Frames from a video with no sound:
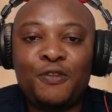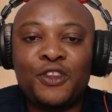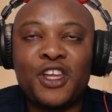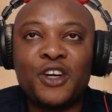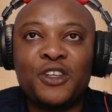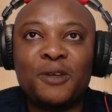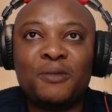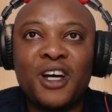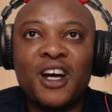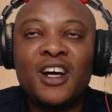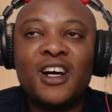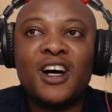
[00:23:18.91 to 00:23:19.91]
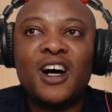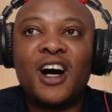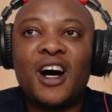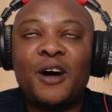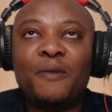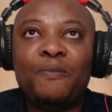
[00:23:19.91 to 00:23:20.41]
tell them that
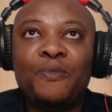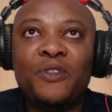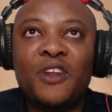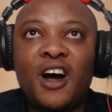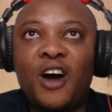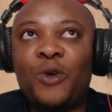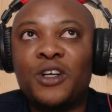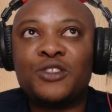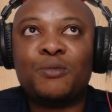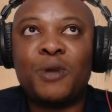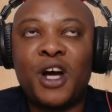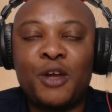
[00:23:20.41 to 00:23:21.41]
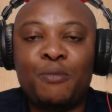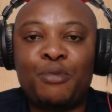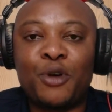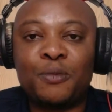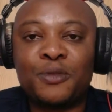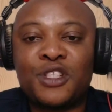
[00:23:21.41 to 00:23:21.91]
I want to buy a
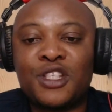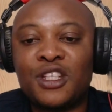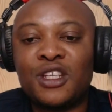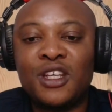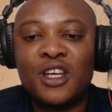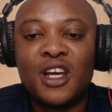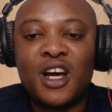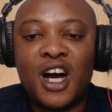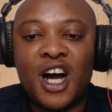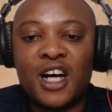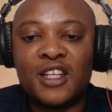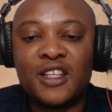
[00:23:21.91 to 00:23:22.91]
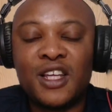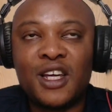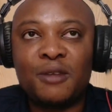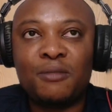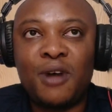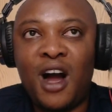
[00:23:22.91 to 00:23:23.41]
property and
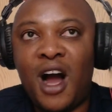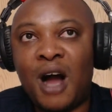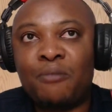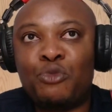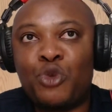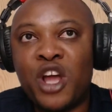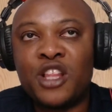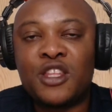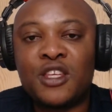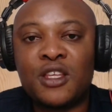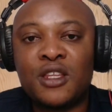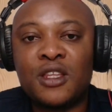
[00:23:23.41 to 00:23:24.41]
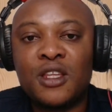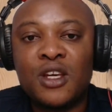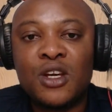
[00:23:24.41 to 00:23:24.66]
then I'm renting.